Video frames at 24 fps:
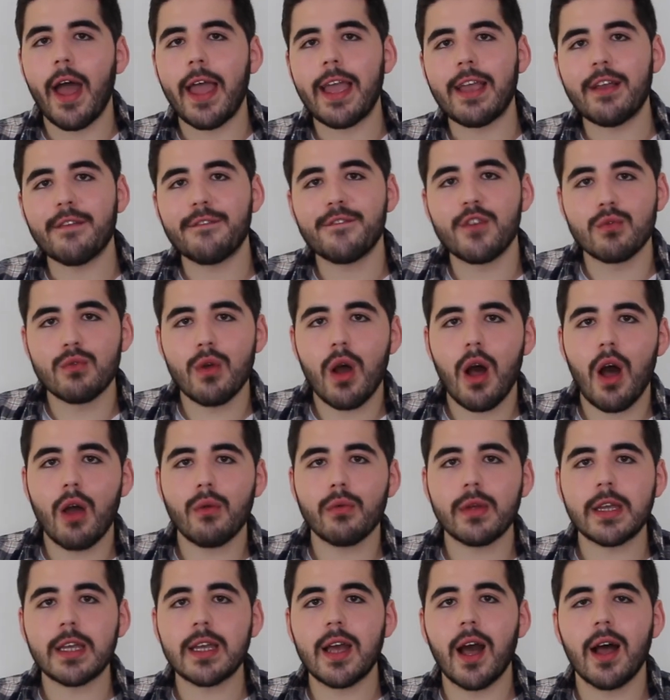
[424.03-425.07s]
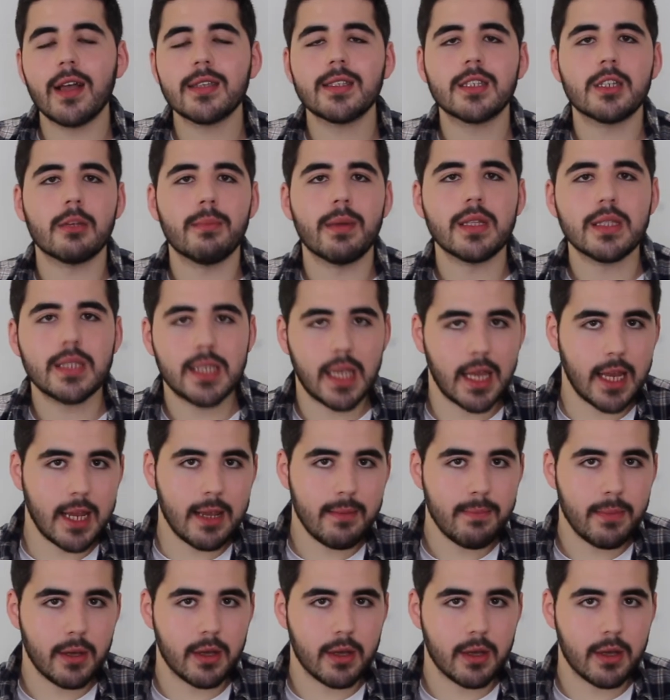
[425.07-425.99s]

a Ferrari customer team